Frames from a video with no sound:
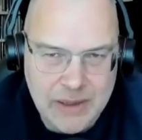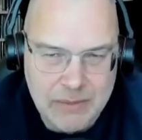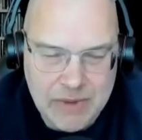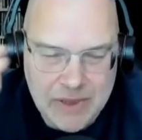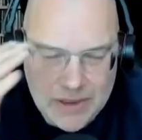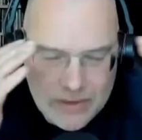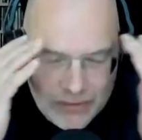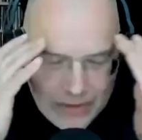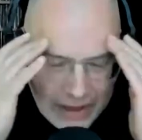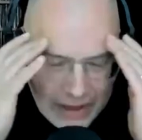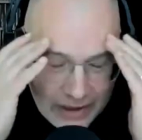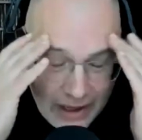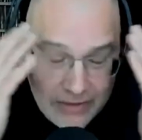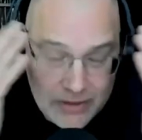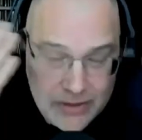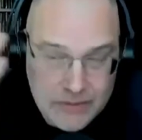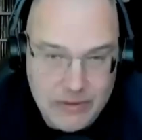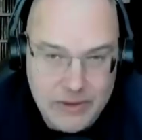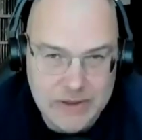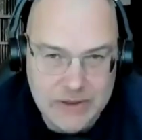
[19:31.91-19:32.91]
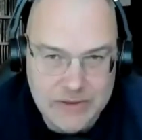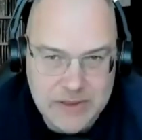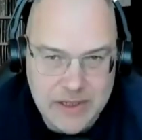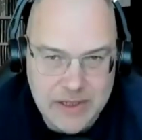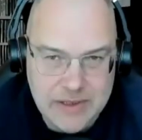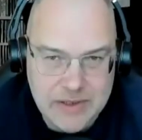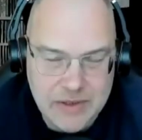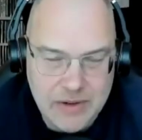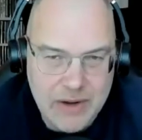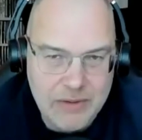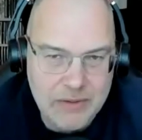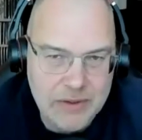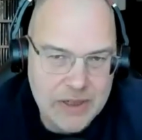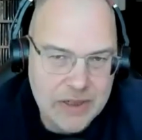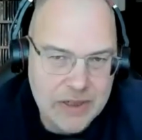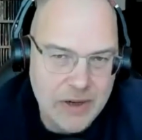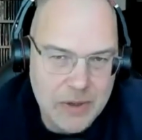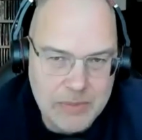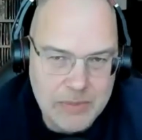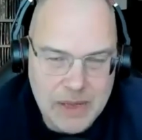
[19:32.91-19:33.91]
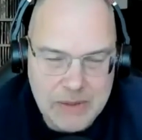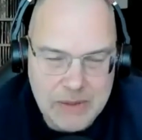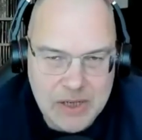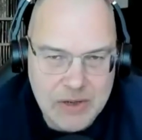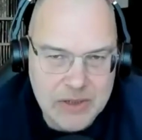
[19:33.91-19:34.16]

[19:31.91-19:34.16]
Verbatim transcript: And I'm thinking, well, like, I don't even know what it's like. So I want to go, maybe